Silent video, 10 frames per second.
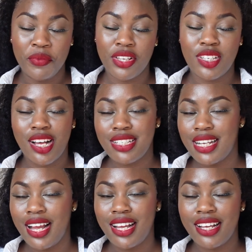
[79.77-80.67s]
So I was
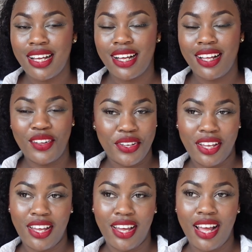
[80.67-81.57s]
like,
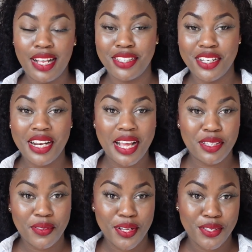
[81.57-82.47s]
okay. I did
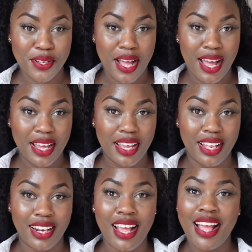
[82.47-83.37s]
explain to her
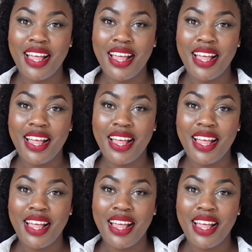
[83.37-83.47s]
in